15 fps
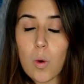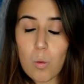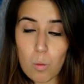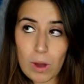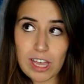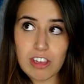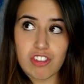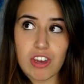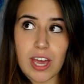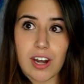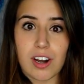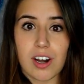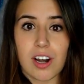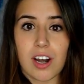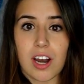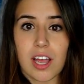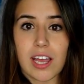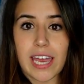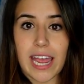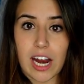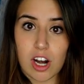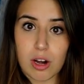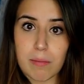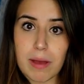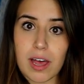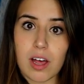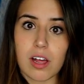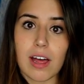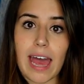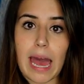white cheddar,
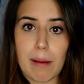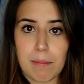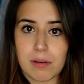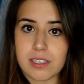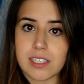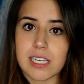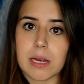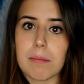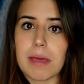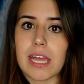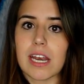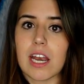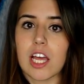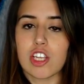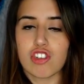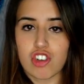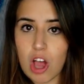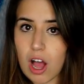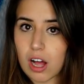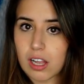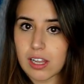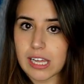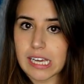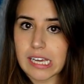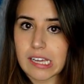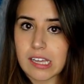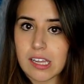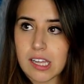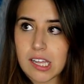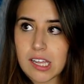caramel, apple cinnamon,
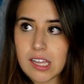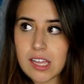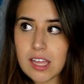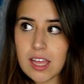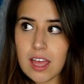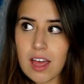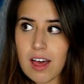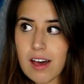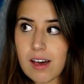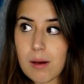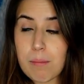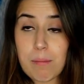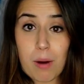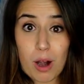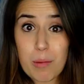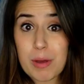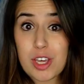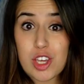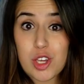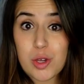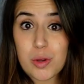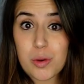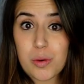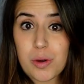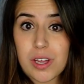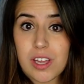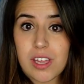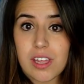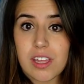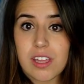chocolate, um, barbecue,
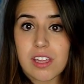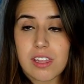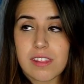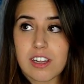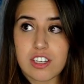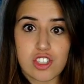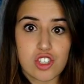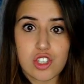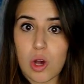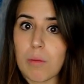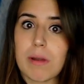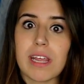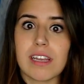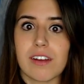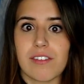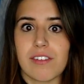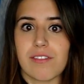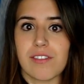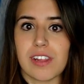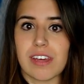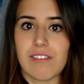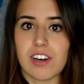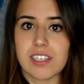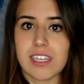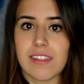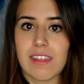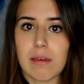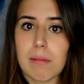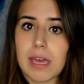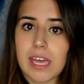there's so many different flavors that
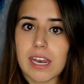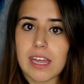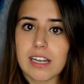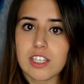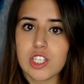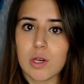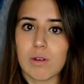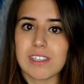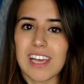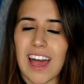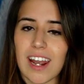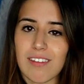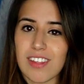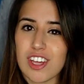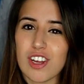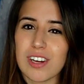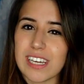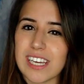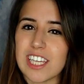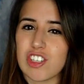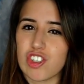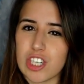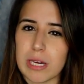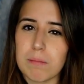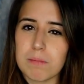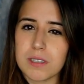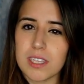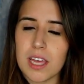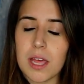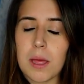they make it in, so it's kind of like you're eating
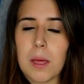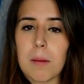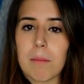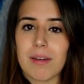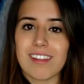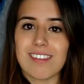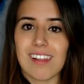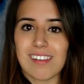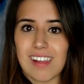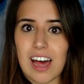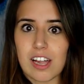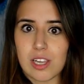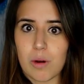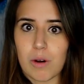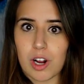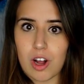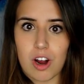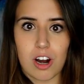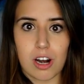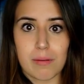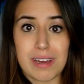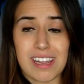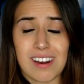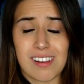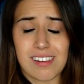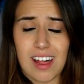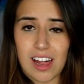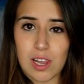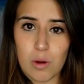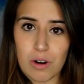chips, but it's a lot lower carb and a
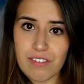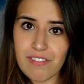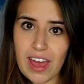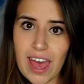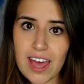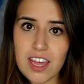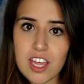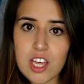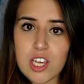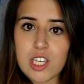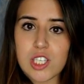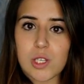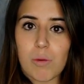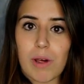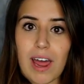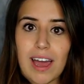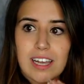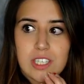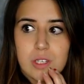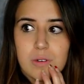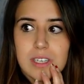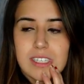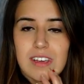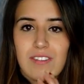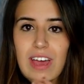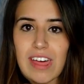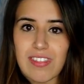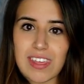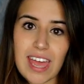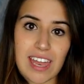lot lower fat. So what I do is if
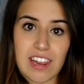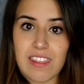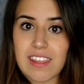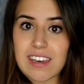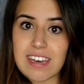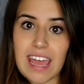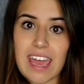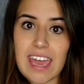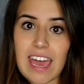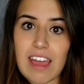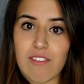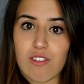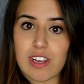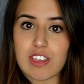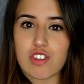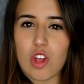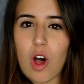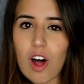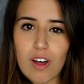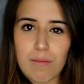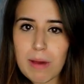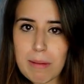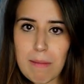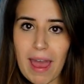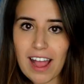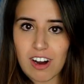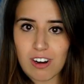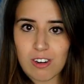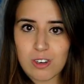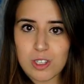at the end of the day I've reached all of my
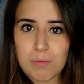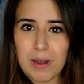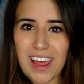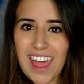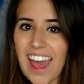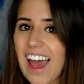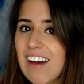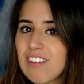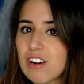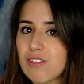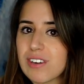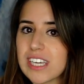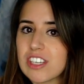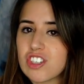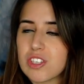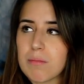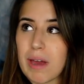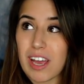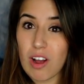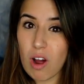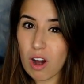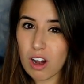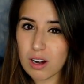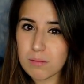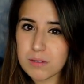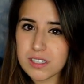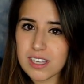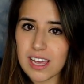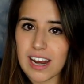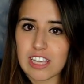macros, but I haven't reached my
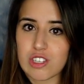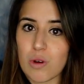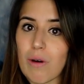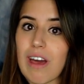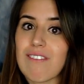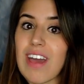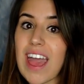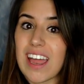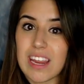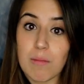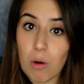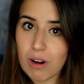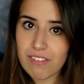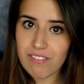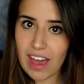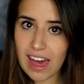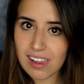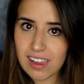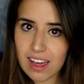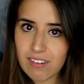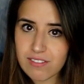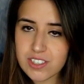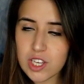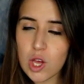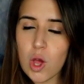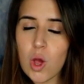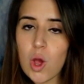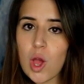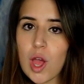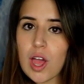carbs and I don't have any more fat left,
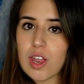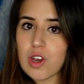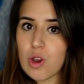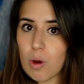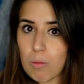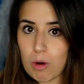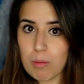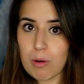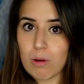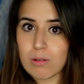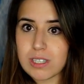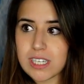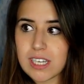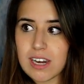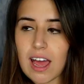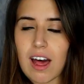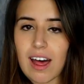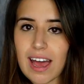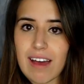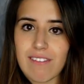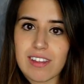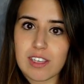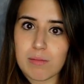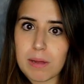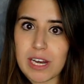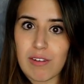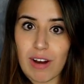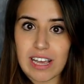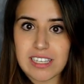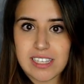and no more protein, I'll have these
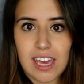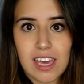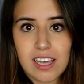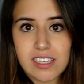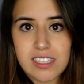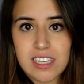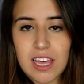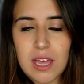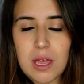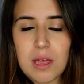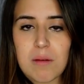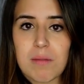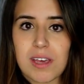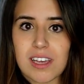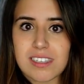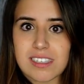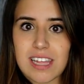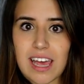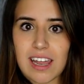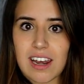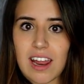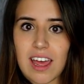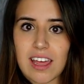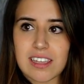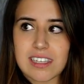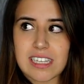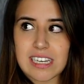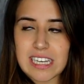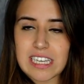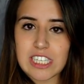mini rice cakes because then it's
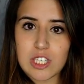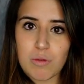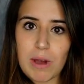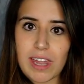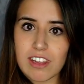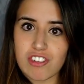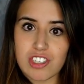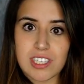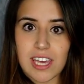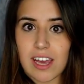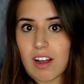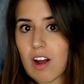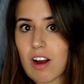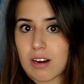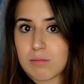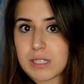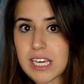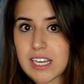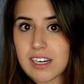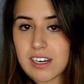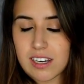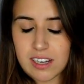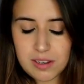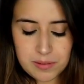an easy way to just get carbs in.